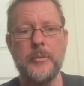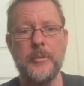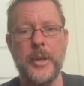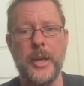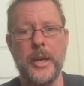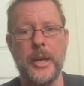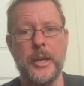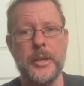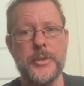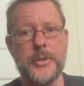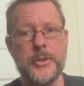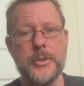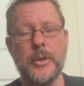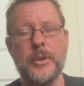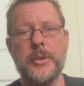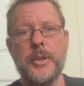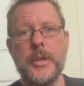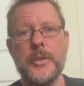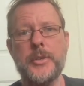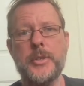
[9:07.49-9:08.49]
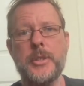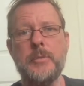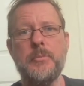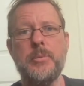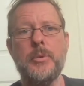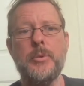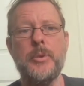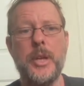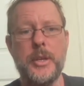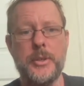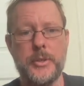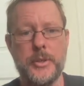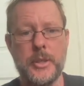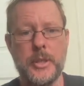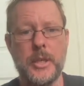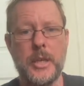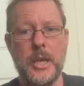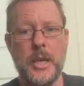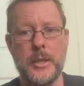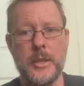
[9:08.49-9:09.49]
Now, it's not that simple. Yes,
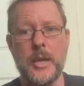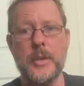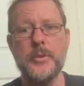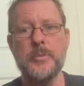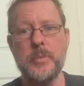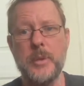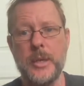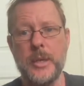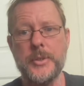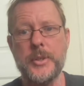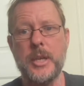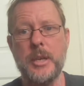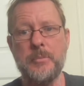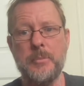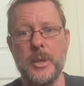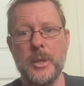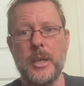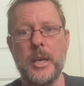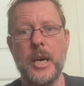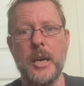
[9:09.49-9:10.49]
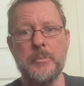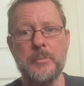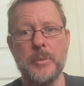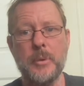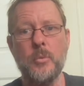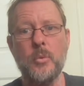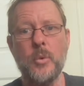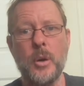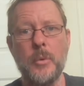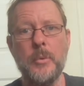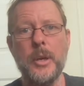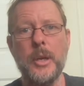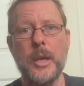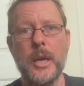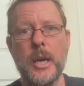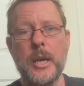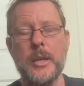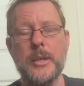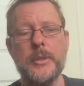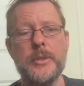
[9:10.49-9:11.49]
it can. Those plants can be cut. But what we're
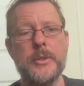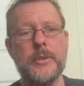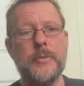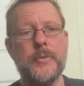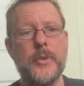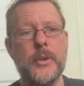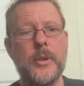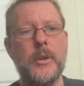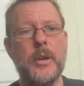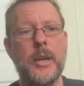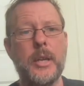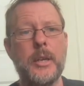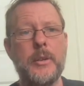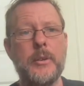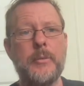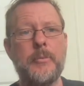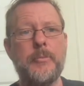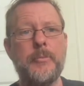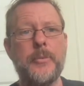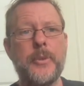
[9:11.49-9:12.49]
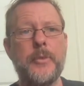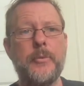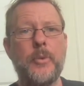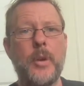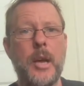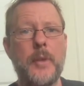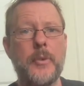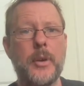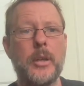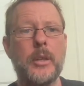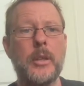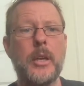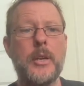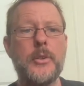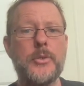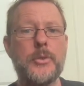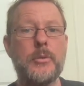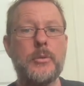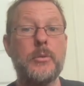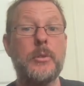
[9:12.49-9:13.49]
going to find, if we have a
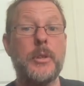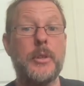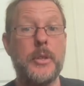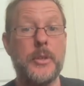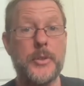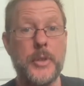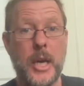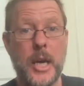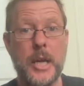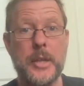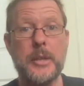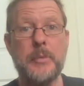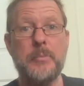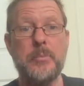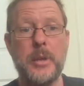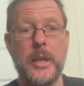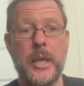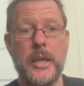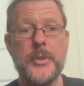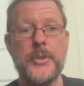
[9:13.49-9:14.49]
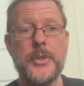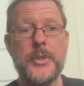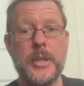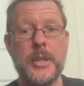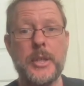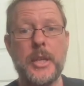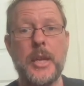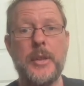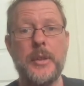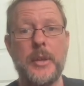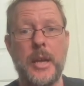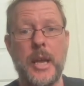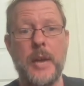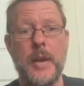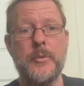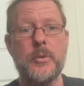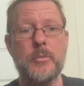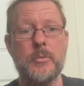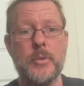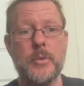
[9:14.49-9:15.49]
close look, that there's other plants in there that
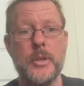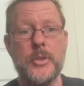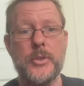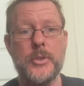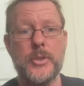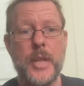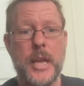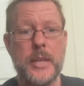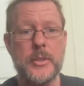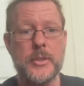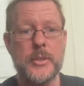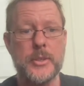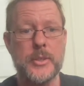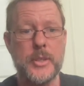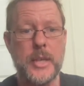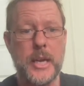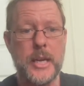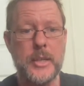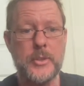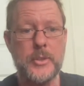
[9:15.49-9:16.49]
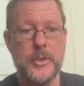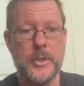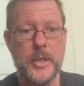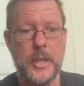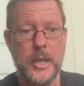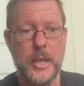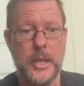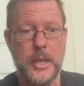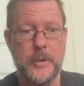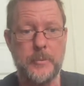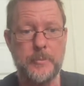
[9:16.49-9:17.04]
haven't reached that stage there.